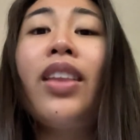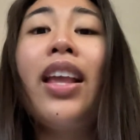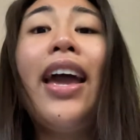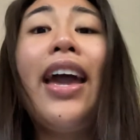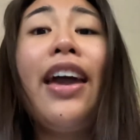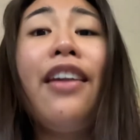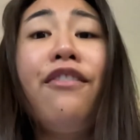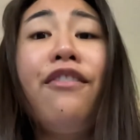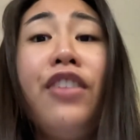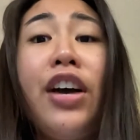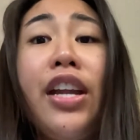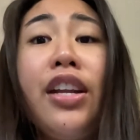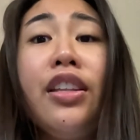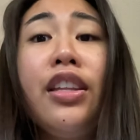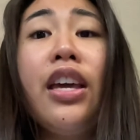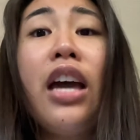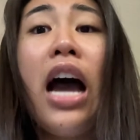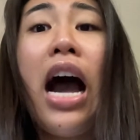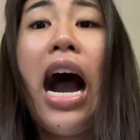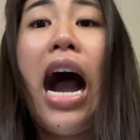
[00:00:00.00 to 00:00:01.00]
And
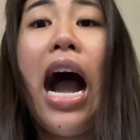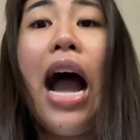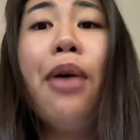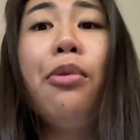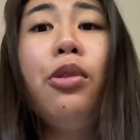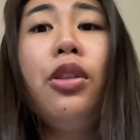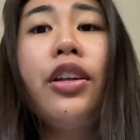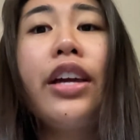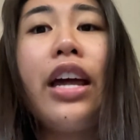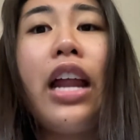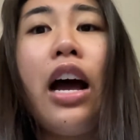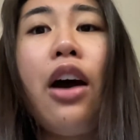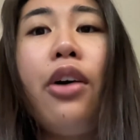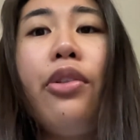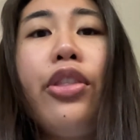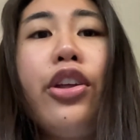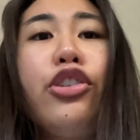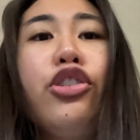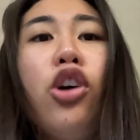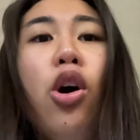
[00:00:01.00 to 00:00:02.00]
finally, I will look at how the
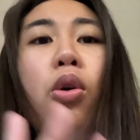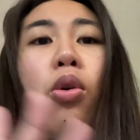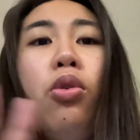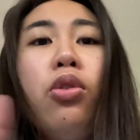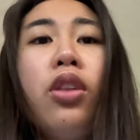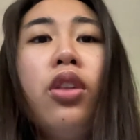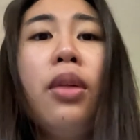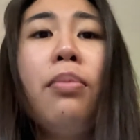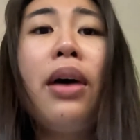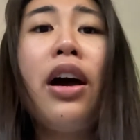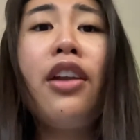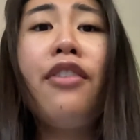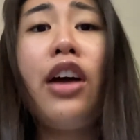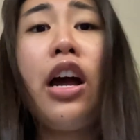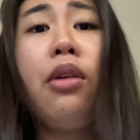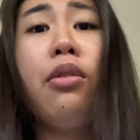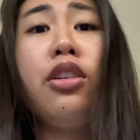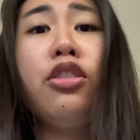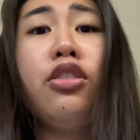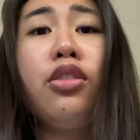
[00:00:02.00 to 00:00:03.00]
total amount of
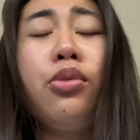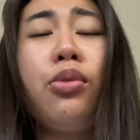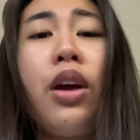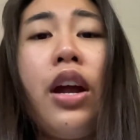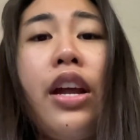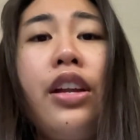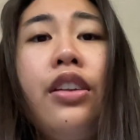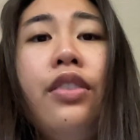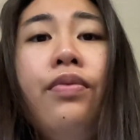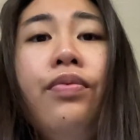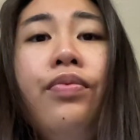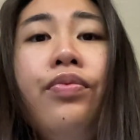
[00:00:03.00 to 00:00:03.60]
hours required